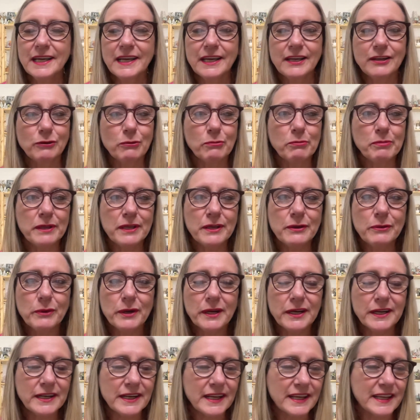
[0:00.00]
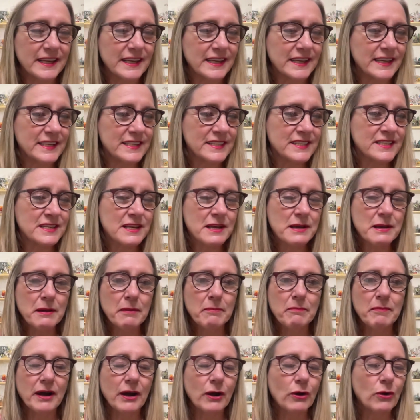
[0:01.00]
It'll be what it is.
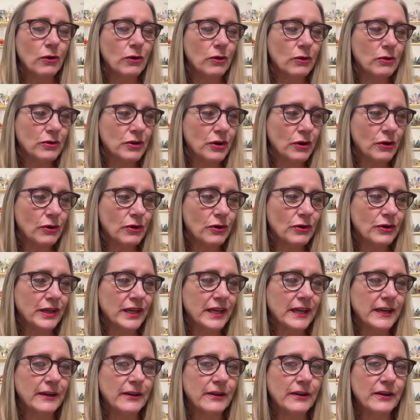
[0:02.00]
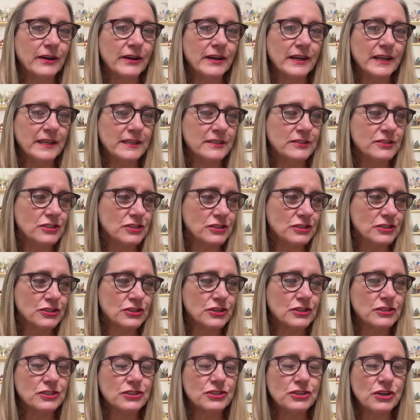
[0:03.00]
My whole goal here is to
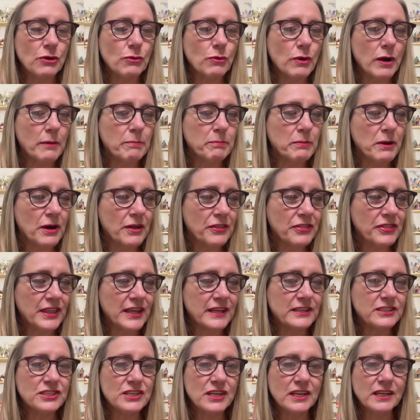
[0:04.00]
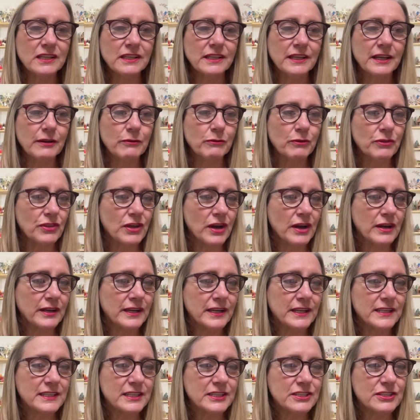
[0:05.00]
just show up authentically with
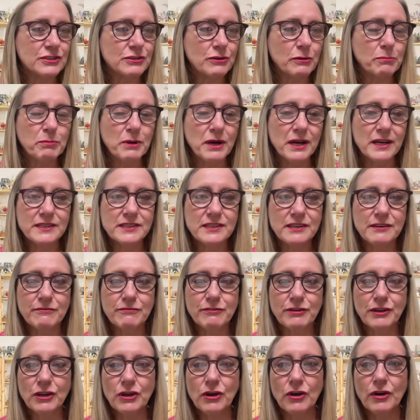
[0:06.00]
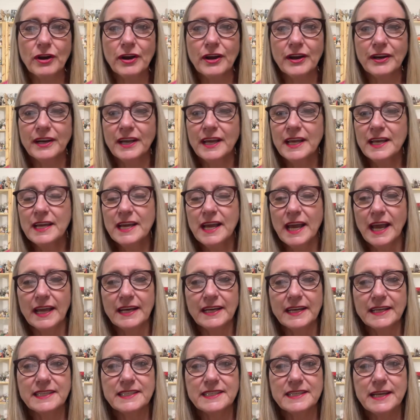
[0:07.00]
unconditional positive regard and
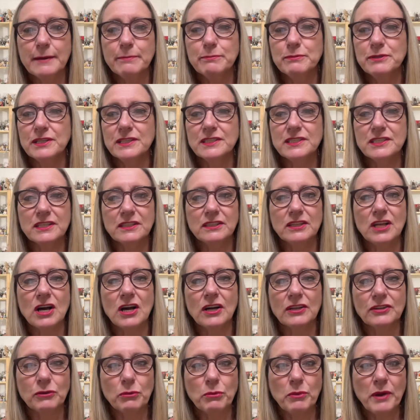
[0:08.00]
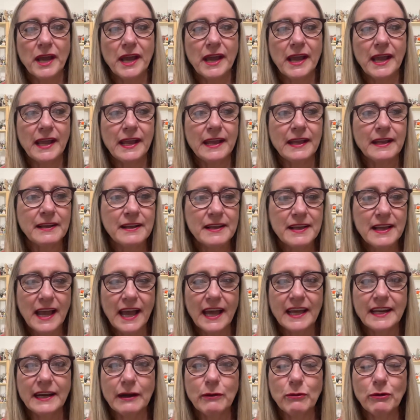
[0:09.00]
acceptance along the way,
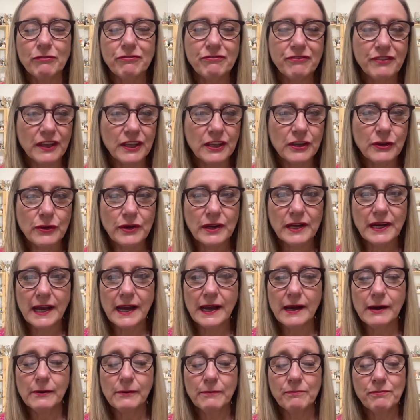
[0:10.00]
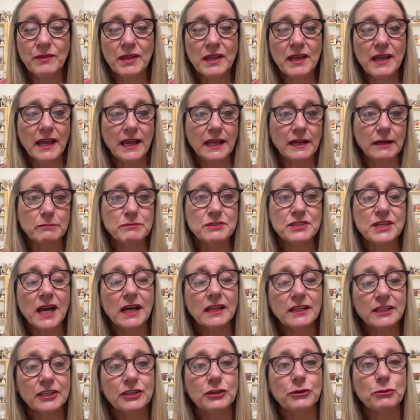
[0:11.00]
and I will figure it out. And I'm
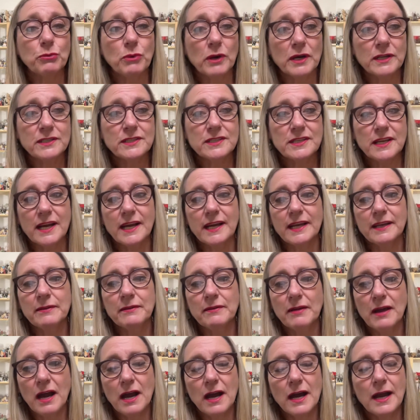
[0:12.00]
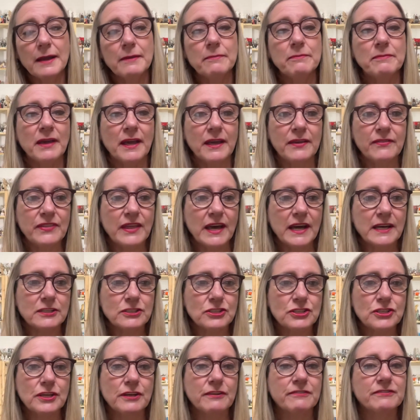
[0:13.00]
telling you, once I made that
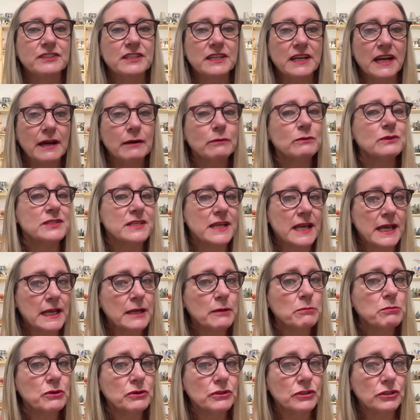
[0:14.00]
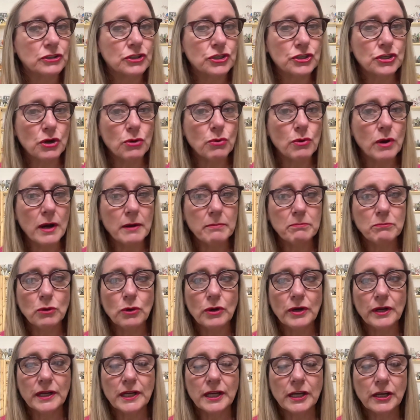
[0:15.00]
shift and I was able to show up
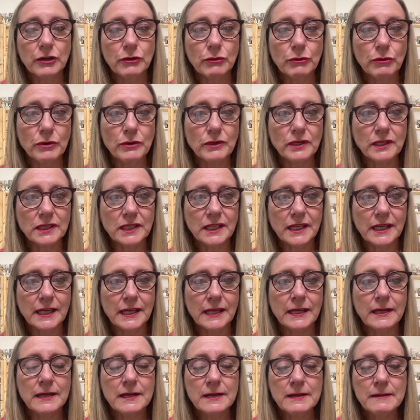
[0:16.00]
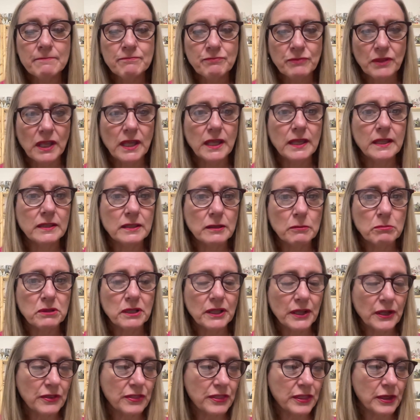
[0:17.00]
more congruently in the
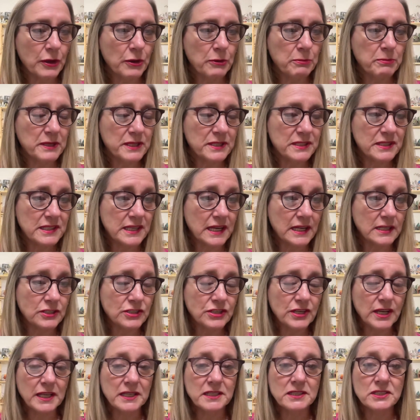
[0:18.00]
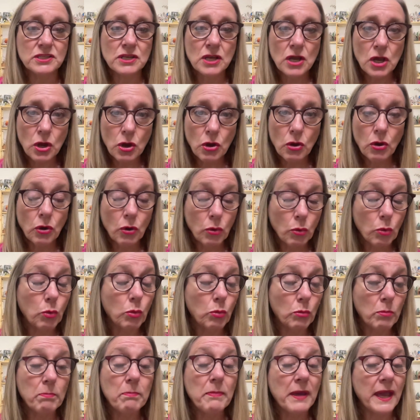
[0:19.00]
play therapy sessions,
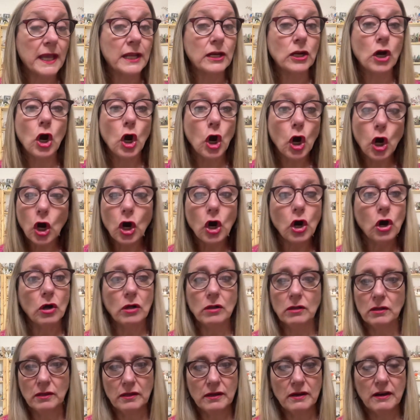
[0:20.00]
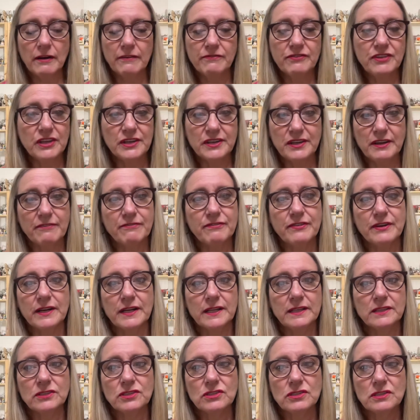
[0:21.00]
made all of the
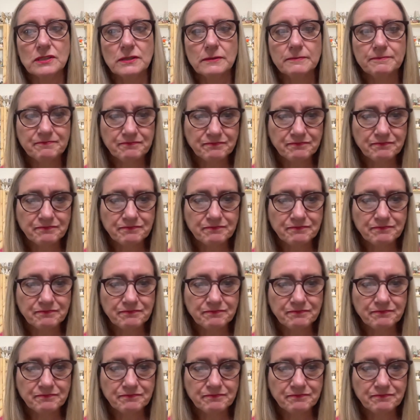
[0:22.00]
difference.